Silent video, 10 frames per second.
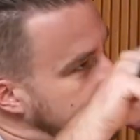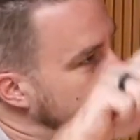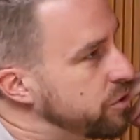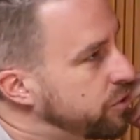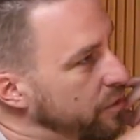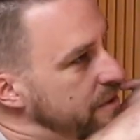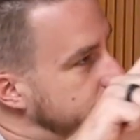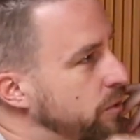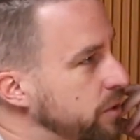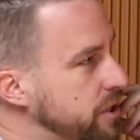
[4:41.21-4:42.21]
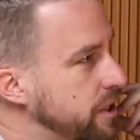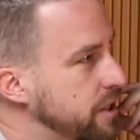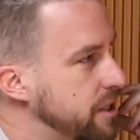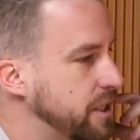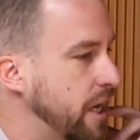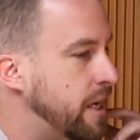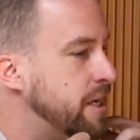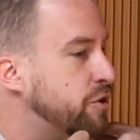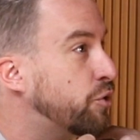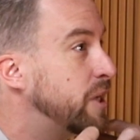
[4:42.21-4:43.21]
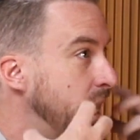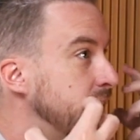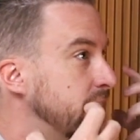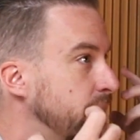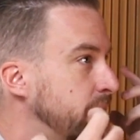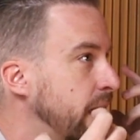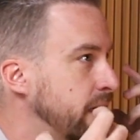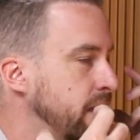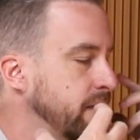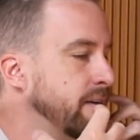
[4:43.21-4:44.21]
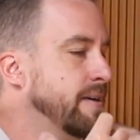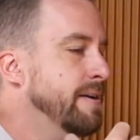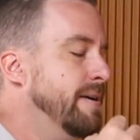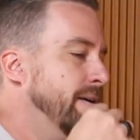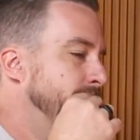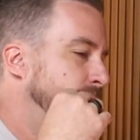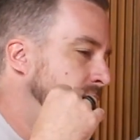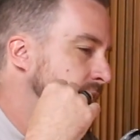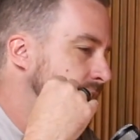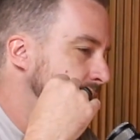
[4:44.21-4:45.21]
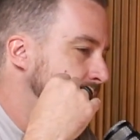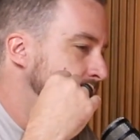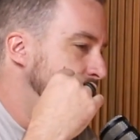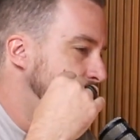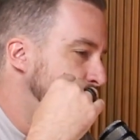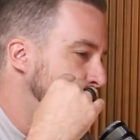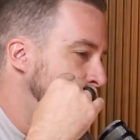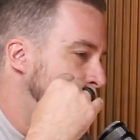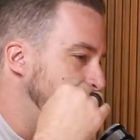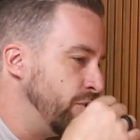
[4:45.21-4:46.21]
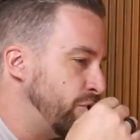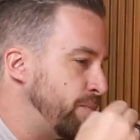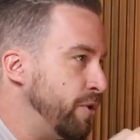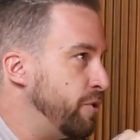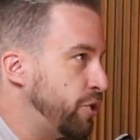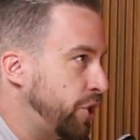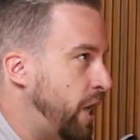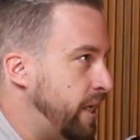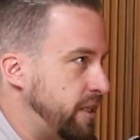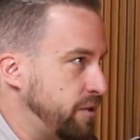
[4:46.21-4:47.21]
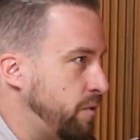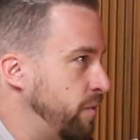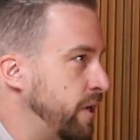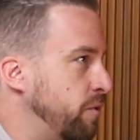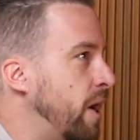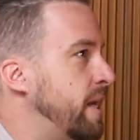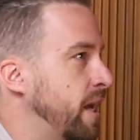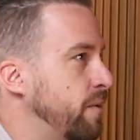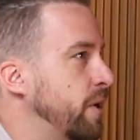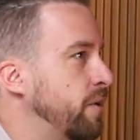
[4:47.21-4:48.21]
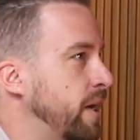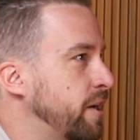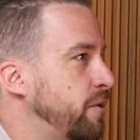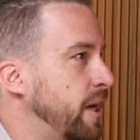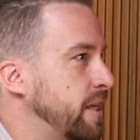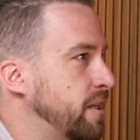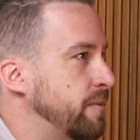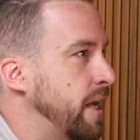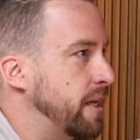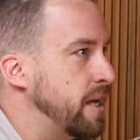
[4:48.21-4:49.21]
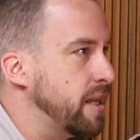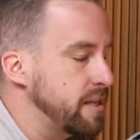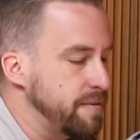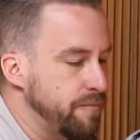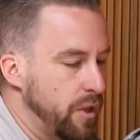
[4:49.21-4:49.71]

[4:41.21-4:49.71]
those 3 forces and creating something out of nothing. And this is where entrepreneurs shine. This is what we're great at. We're great at creating something out of nothing.